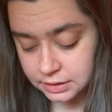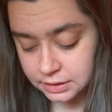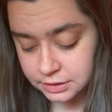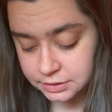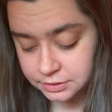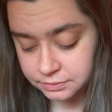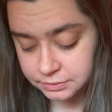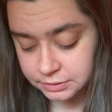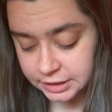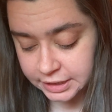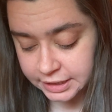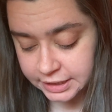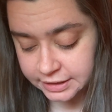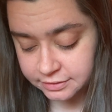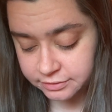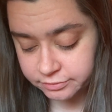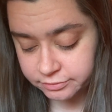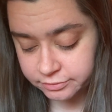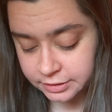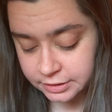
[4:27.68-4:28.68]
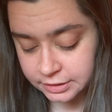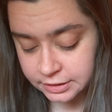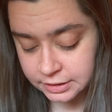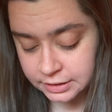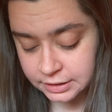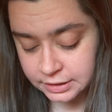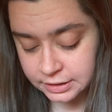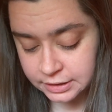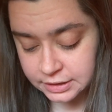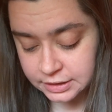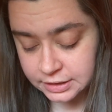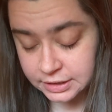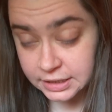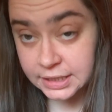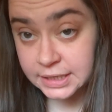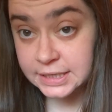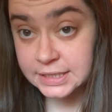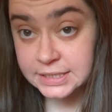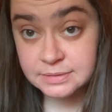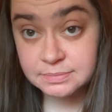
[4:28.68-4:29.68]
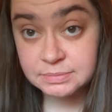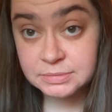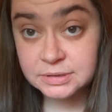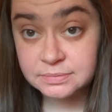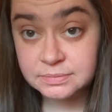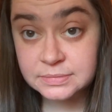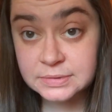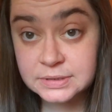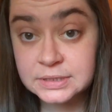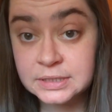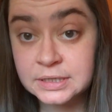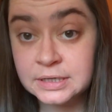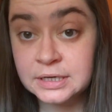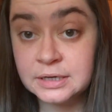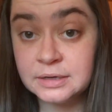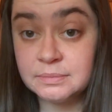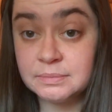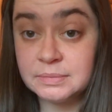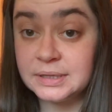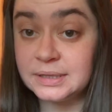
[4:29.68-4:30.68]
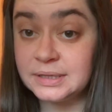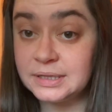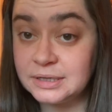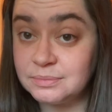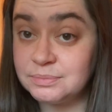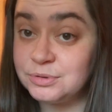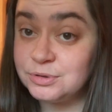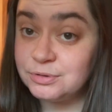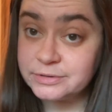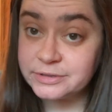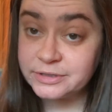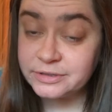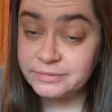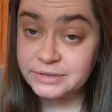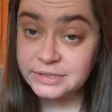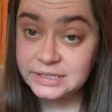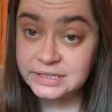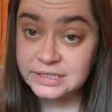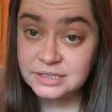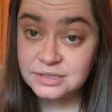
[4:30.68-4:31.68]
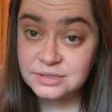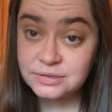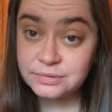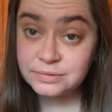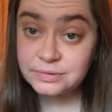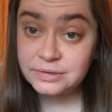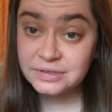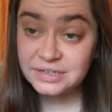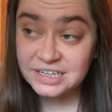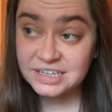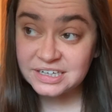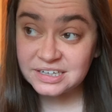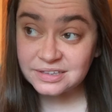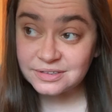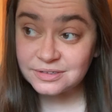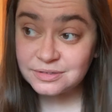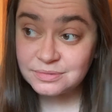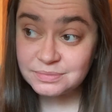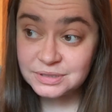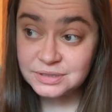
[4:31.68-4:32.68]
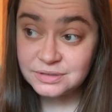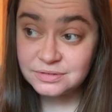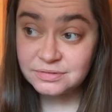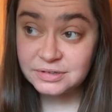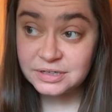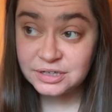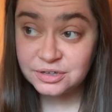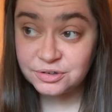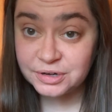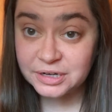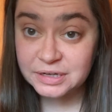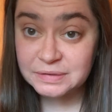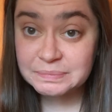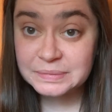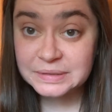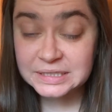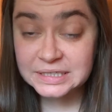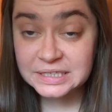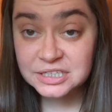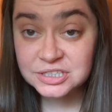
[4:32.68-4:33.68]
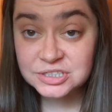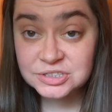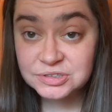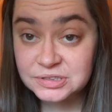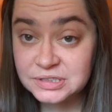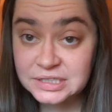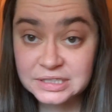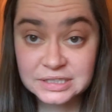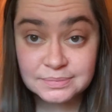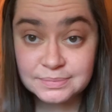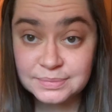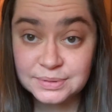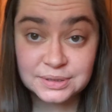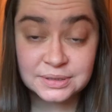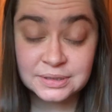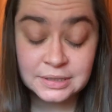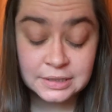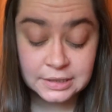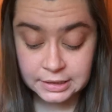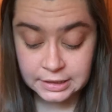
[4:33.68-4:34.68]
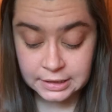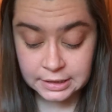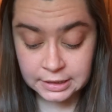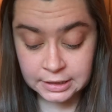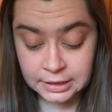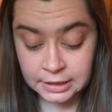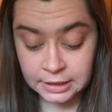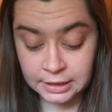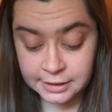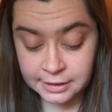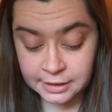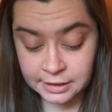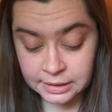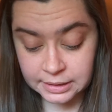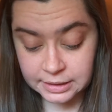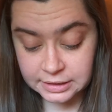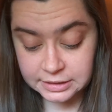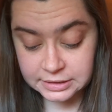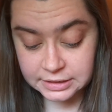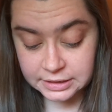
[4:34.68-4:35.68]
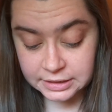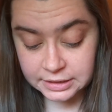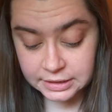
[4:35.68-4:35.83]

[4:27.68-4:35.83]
I don't really have any symptoms. My leg boobs aren't really that sore. I had a little bit of like cramping yesterday, but not a lot.